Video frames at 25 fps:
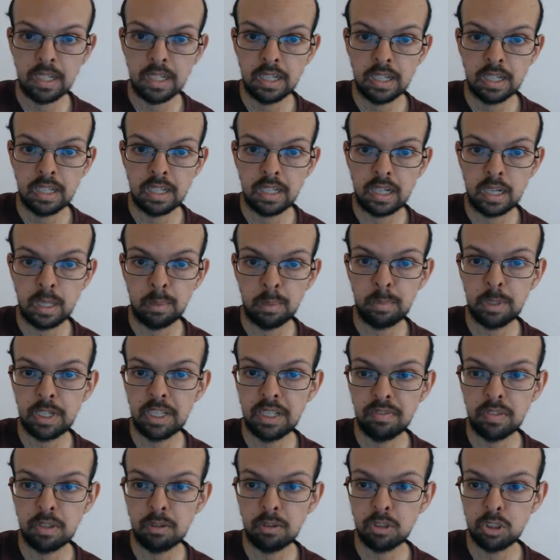I believe
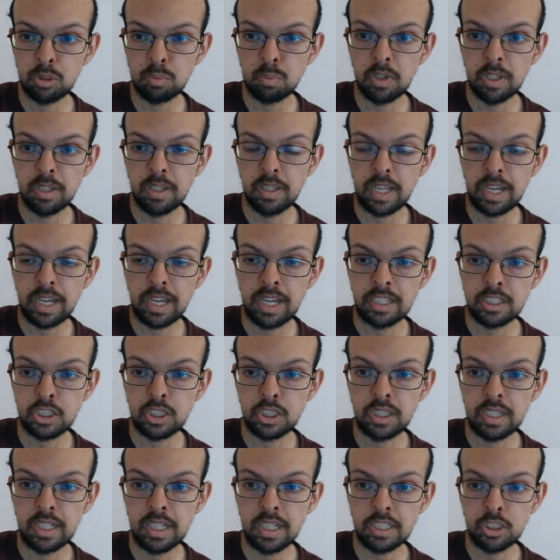there is one that actually
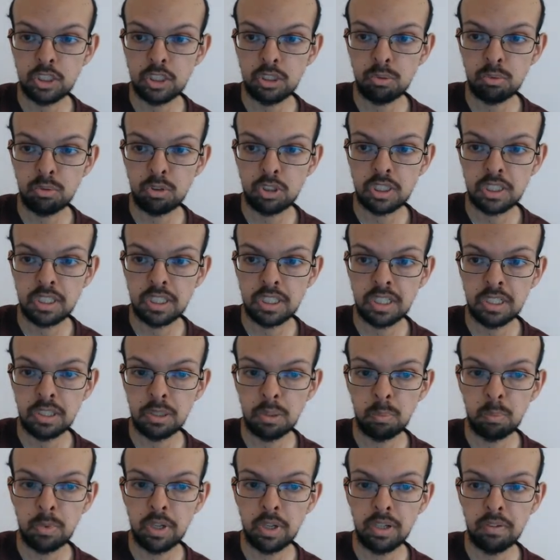lets you steal
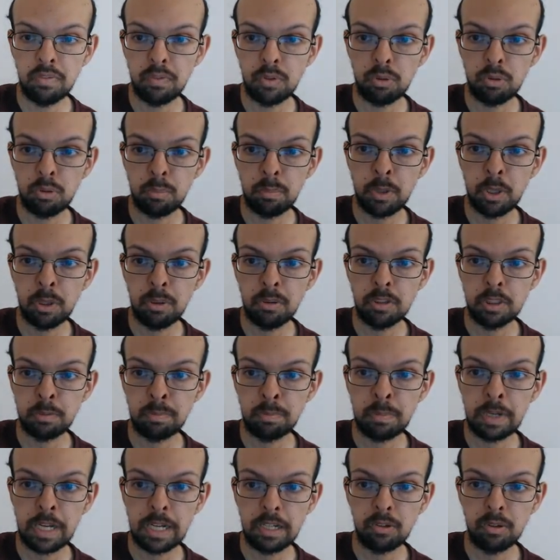one of your opponent's
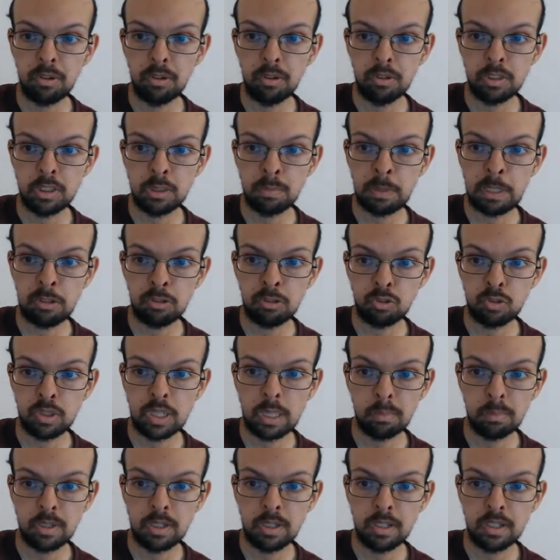back row spell and trap
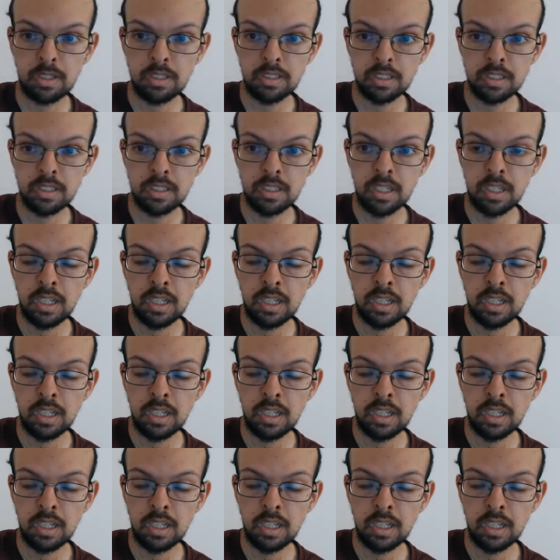cards,